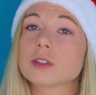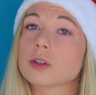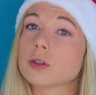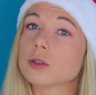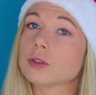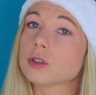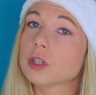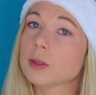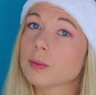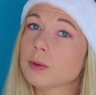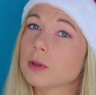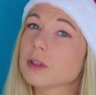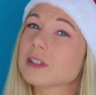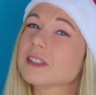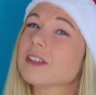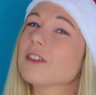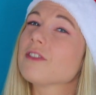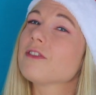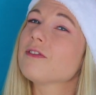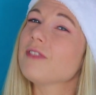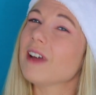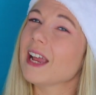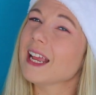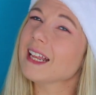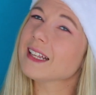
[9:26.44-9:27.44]
contributes a
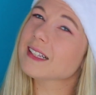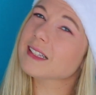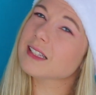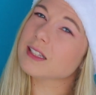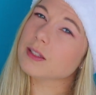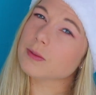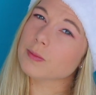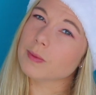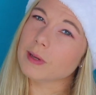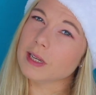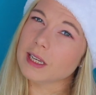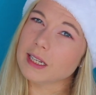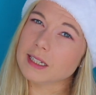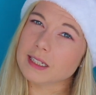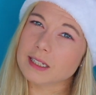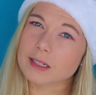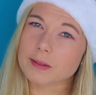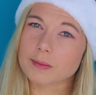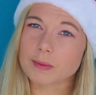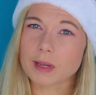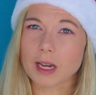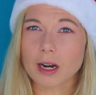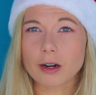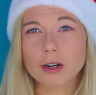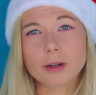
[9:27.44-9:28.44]
faint sweet
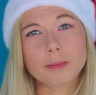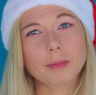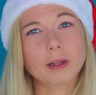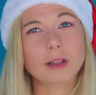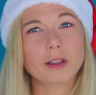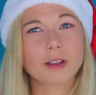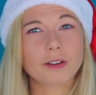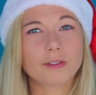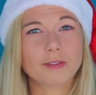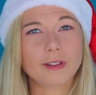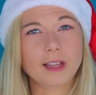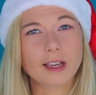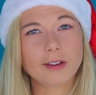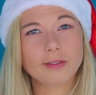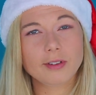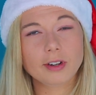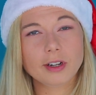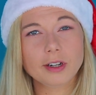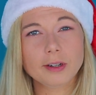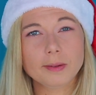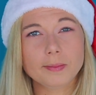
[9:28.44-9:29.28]
caramelly flavor,